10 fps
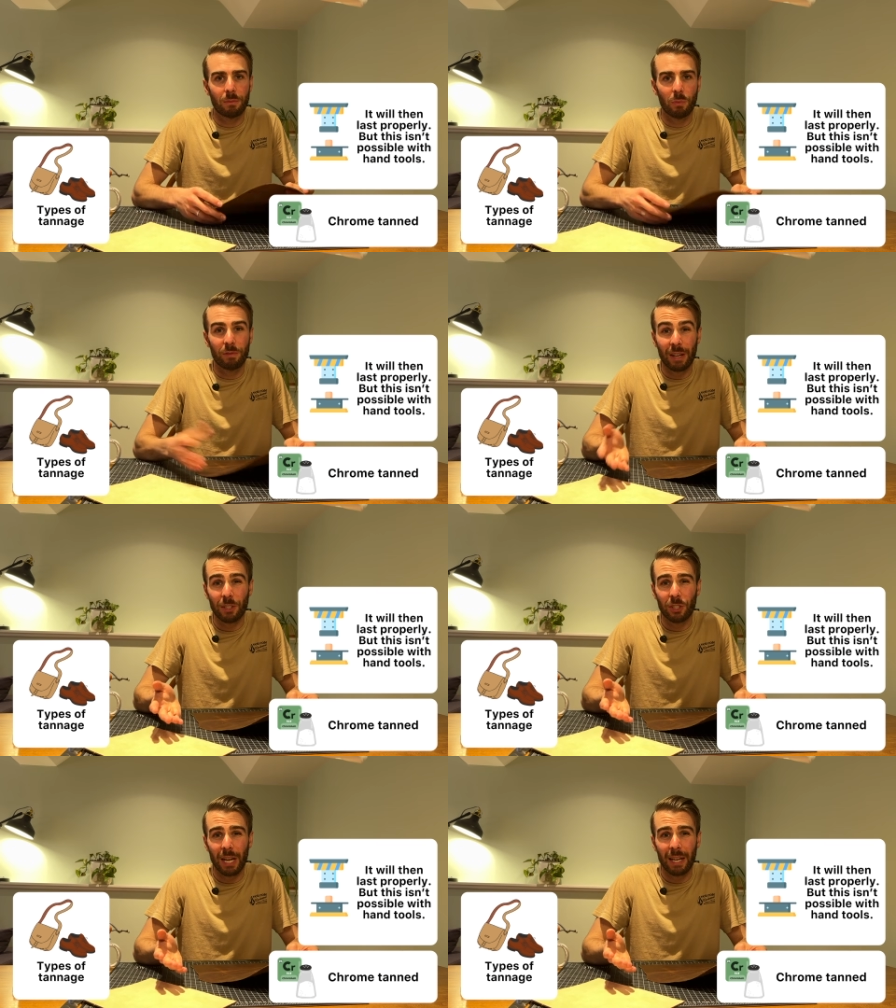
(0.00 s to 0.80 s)
With veg
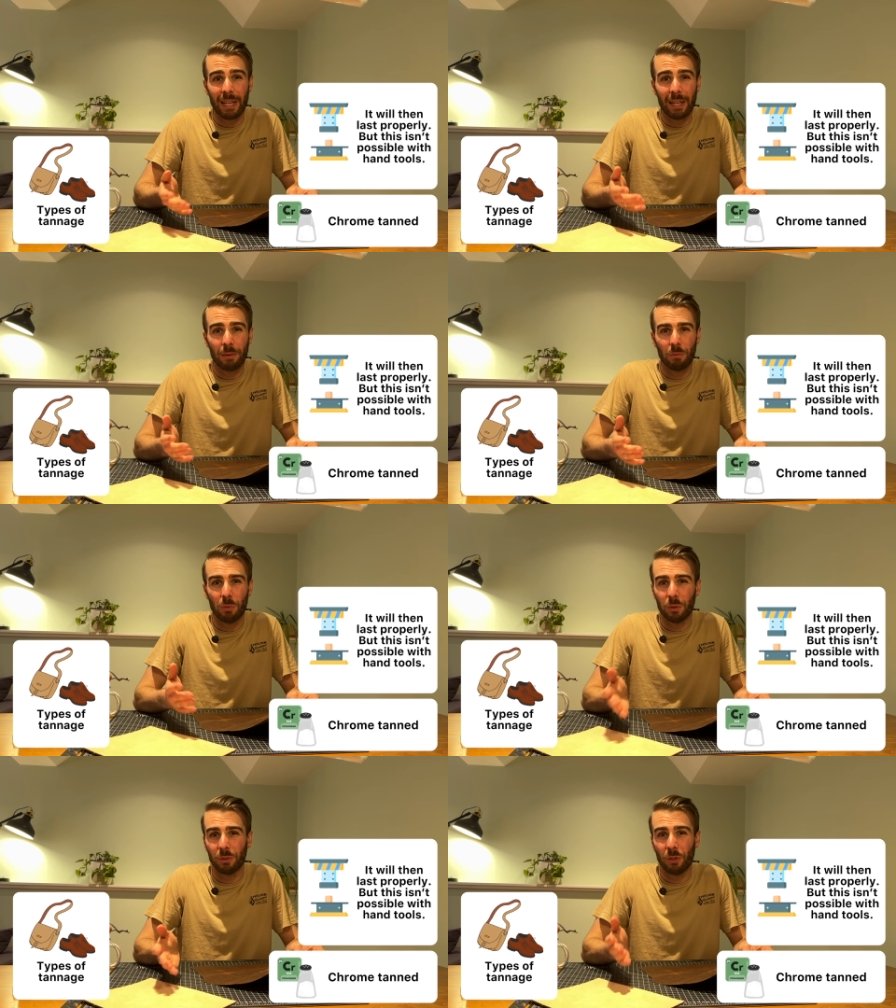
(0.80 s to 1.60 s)
tan, it
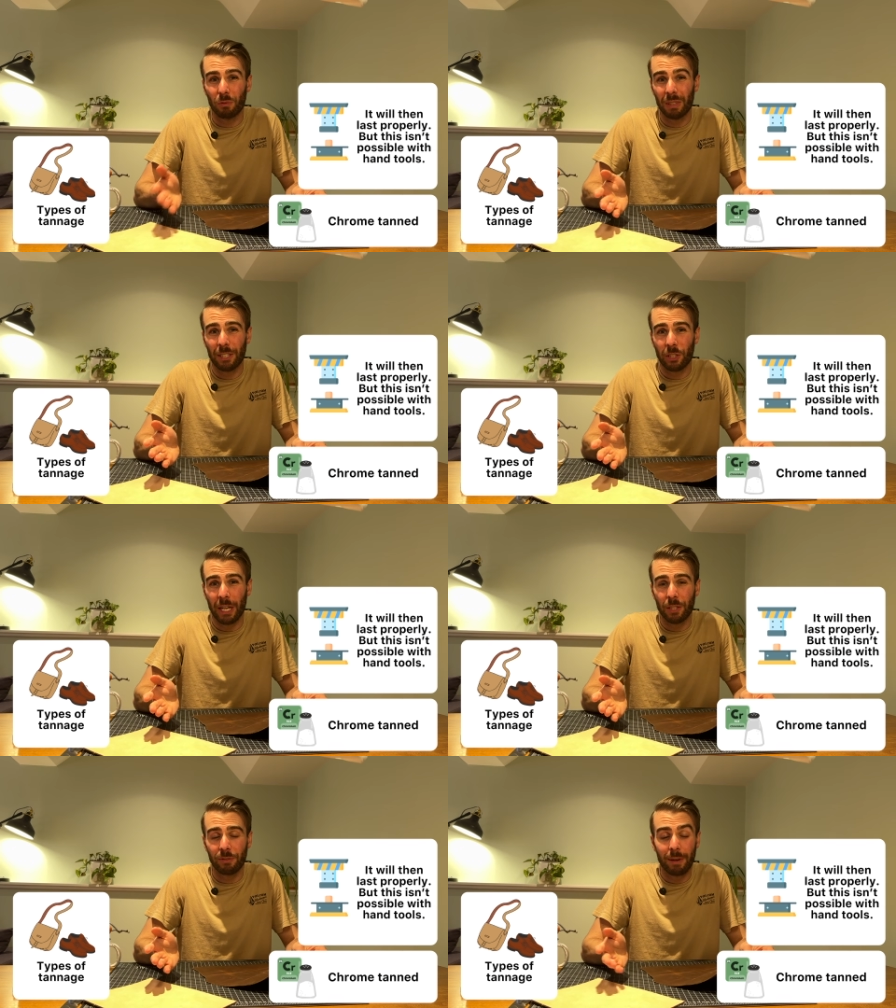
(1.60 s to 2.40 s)
will not really
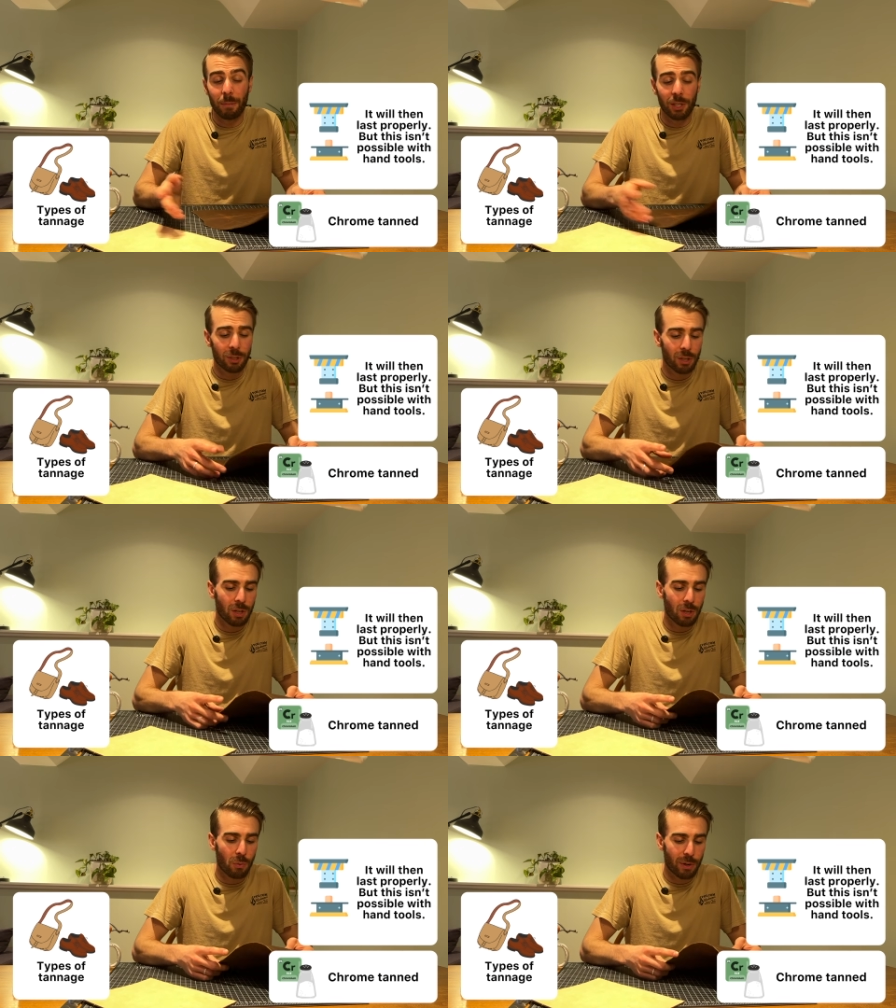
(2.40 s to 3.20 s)
change very much,
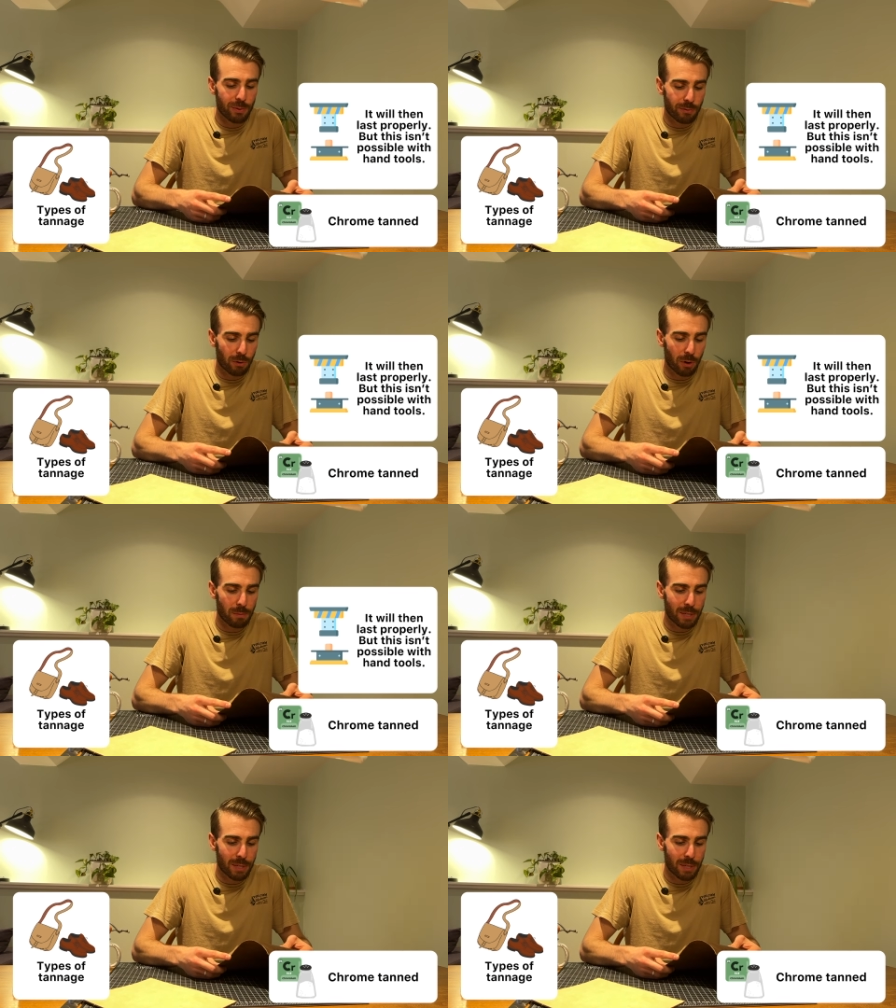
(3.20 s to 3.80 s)
whereas with chrome